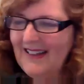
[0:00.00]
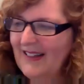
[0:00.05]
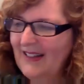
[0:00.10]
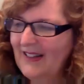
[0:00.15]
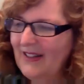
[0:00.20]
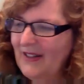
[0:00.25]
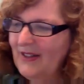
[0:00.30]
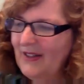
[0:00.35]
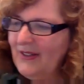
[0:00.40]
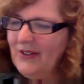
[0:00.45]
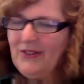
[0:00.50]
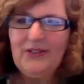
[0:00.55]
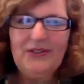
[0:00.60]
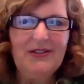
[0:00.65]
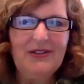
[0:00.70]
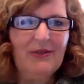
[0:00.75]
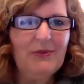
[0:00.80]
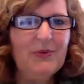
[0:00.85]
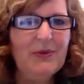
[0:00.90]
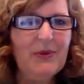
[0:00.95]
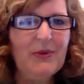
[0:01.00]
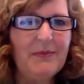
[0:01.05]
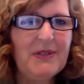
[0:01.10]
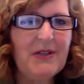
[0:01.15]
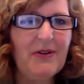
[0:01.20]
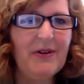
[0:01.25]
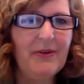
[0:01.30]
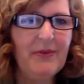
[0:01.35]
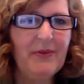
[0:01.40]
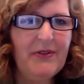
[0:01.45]
I'm
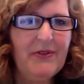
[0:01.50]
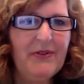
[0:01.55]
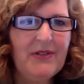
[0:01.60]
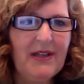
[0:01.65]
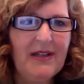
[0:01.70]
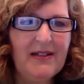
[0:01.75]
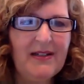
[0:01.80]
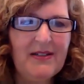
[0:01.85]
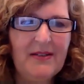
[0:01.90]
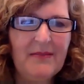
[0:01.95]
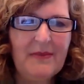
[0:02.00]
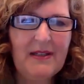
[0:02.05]
sorry, were you saying?